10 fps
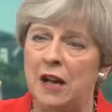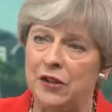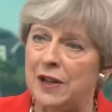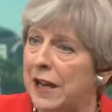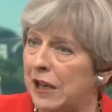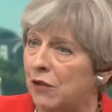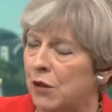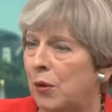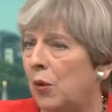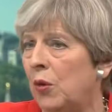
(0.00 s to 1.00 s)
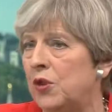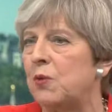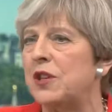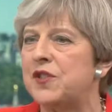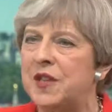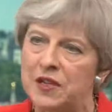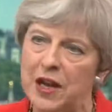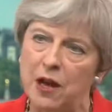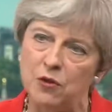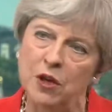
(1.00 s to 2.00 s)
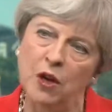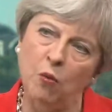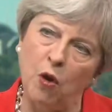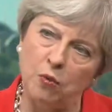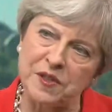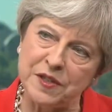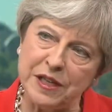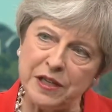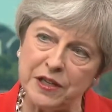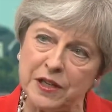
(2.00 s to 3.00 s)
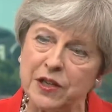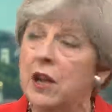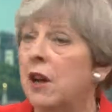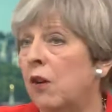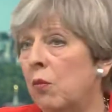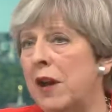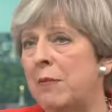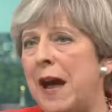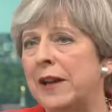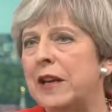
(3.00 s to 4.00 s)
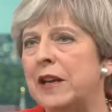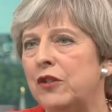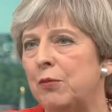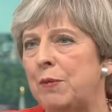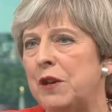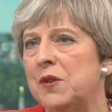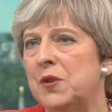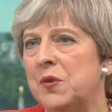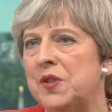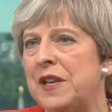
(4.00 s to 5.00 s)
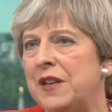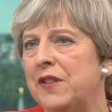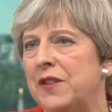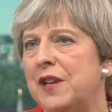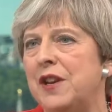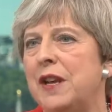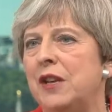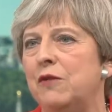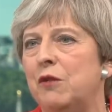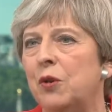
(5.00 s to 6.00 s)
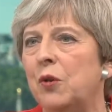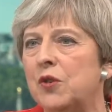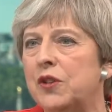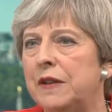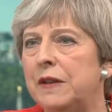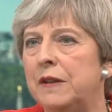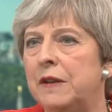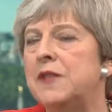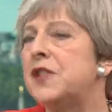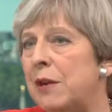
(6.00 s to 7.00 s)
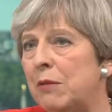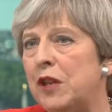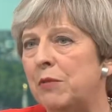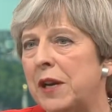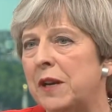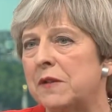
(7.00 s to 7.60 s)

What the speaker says: the Naylor report, which set out what was needed, and we're backing the proposals in the Naylor report. It's £10 billion.